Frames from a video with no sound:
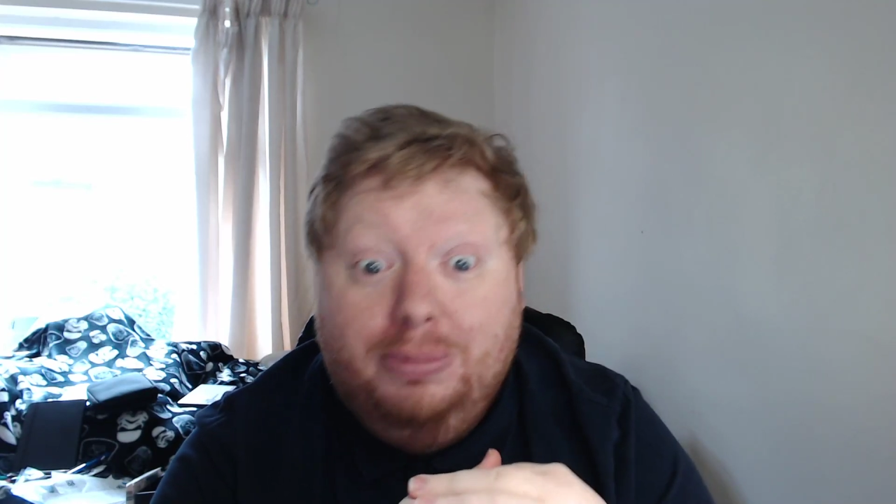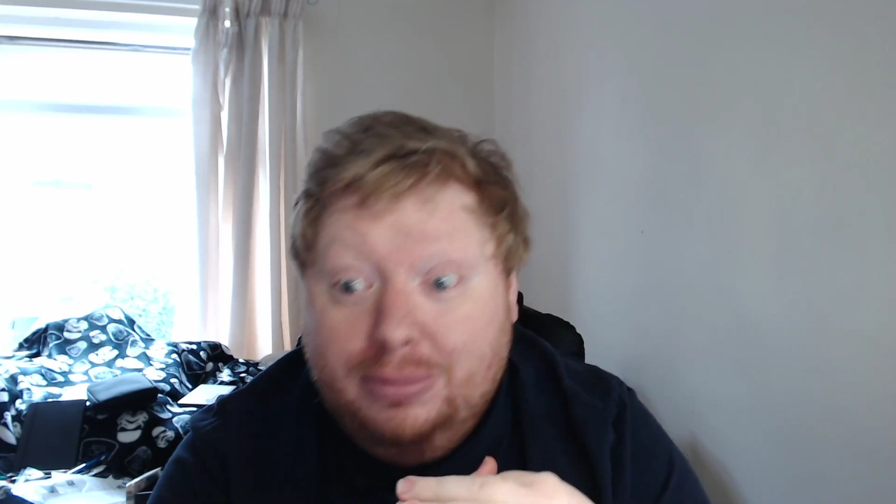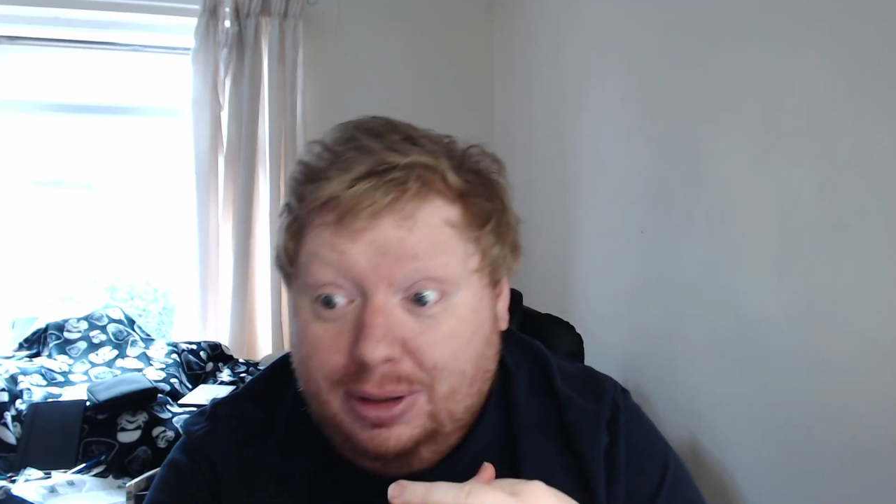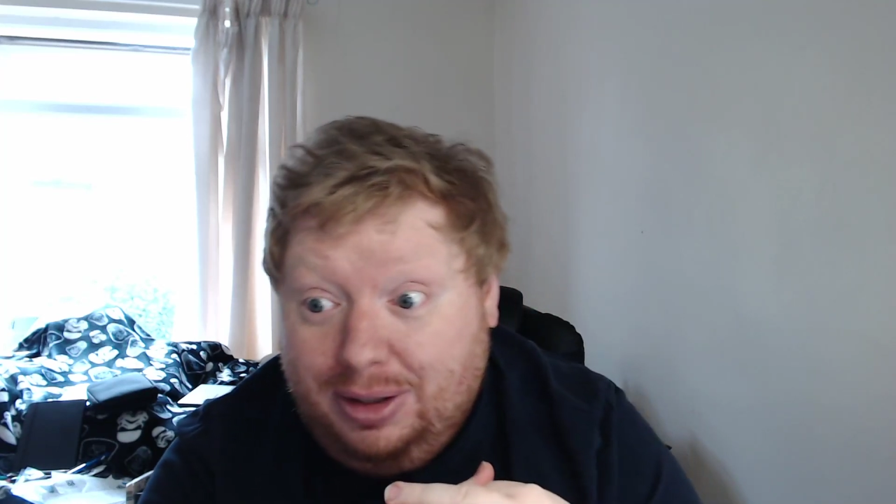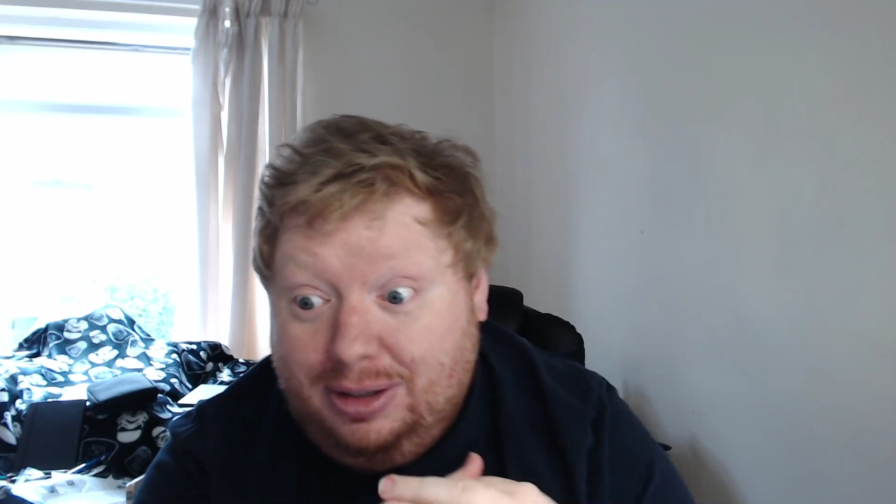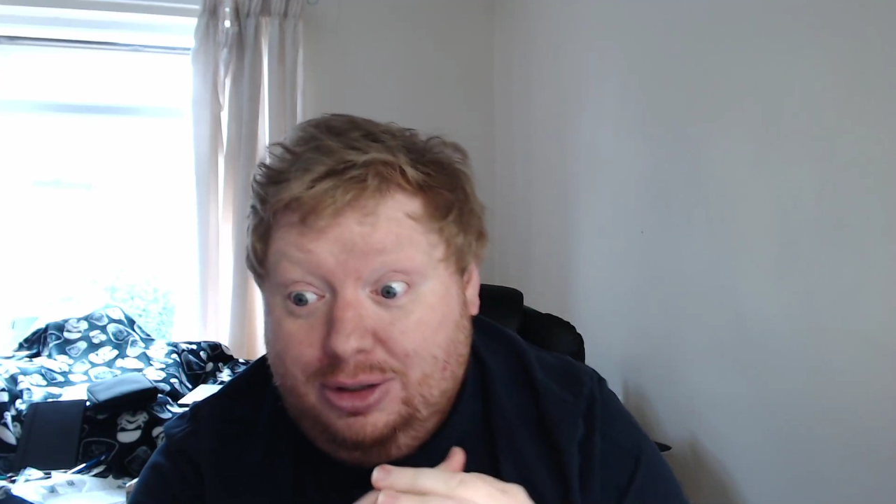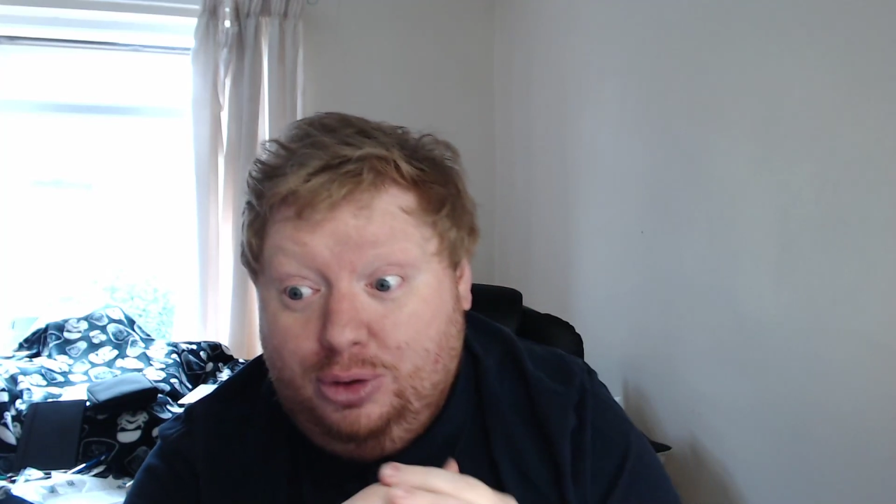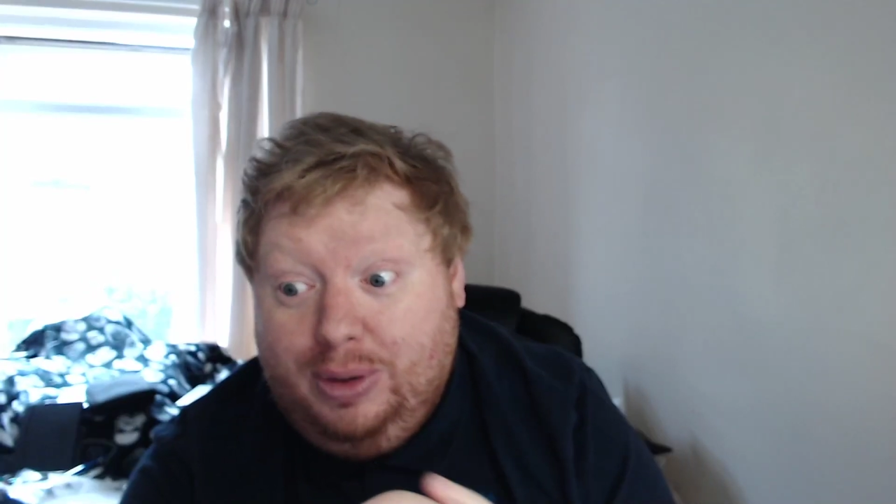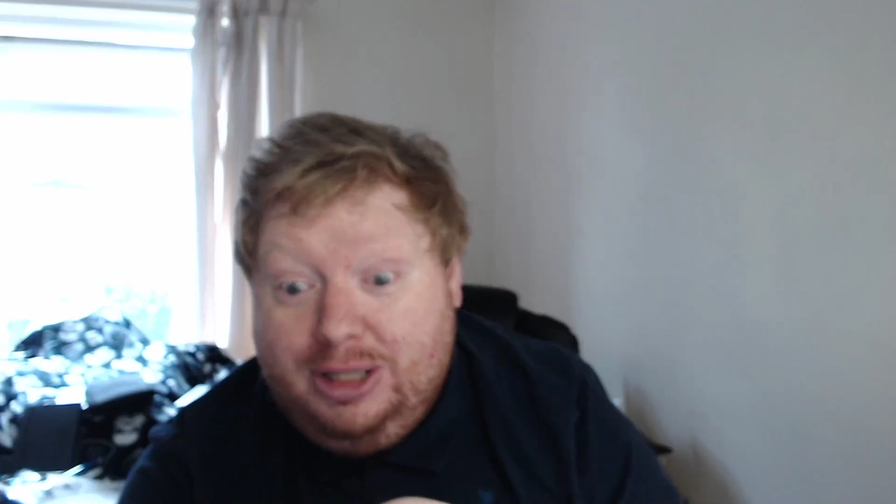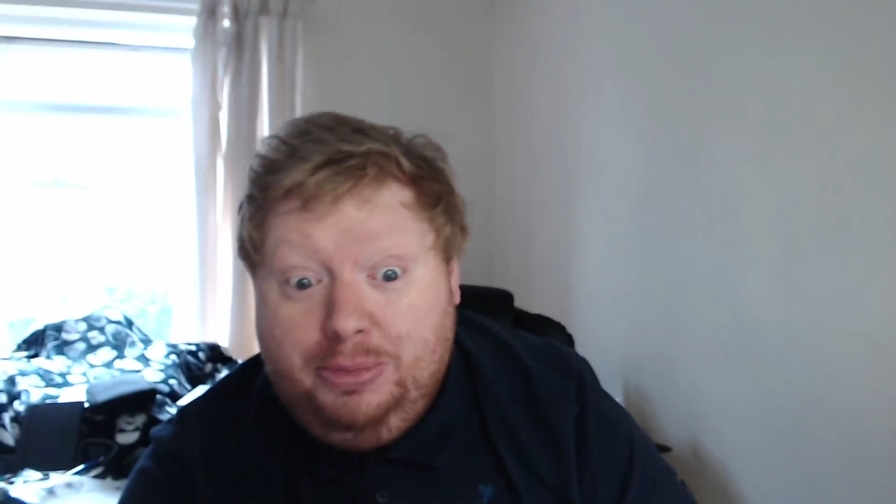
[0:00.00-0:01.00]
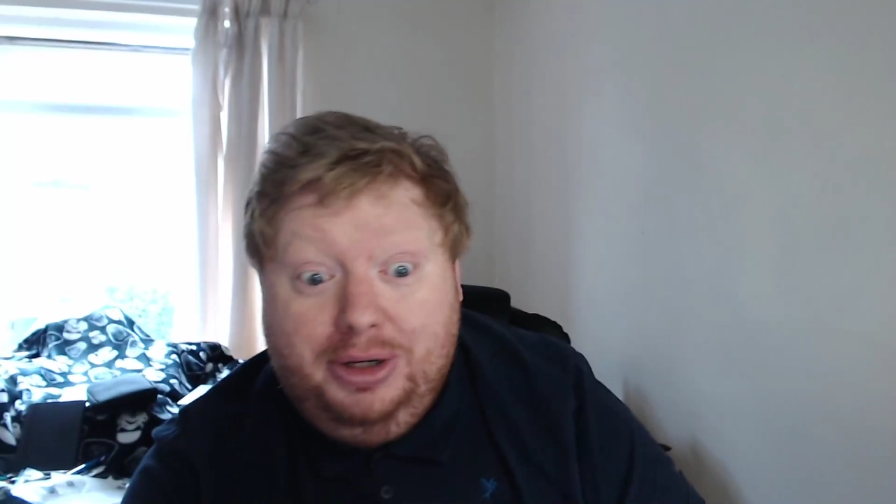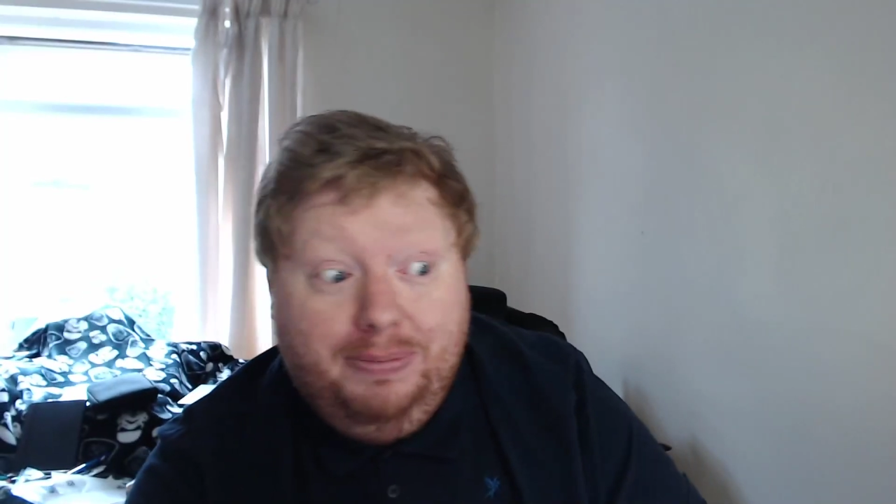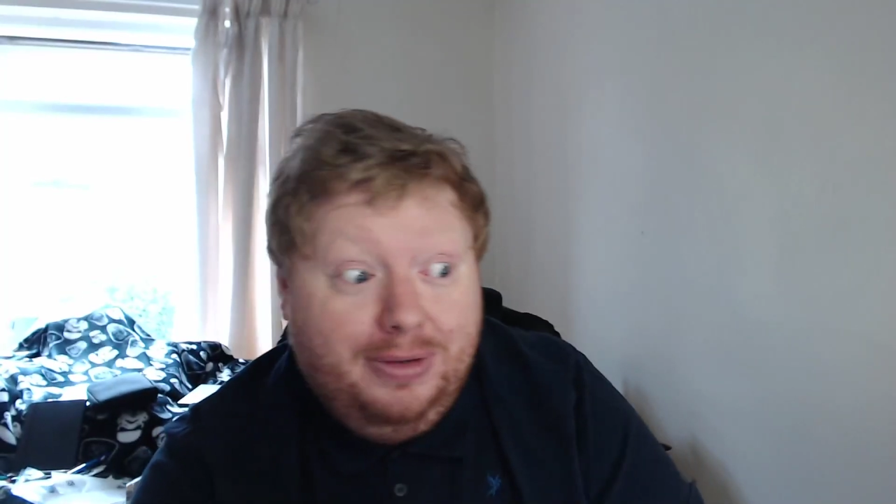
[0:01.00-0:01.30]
I think is a good way to put it.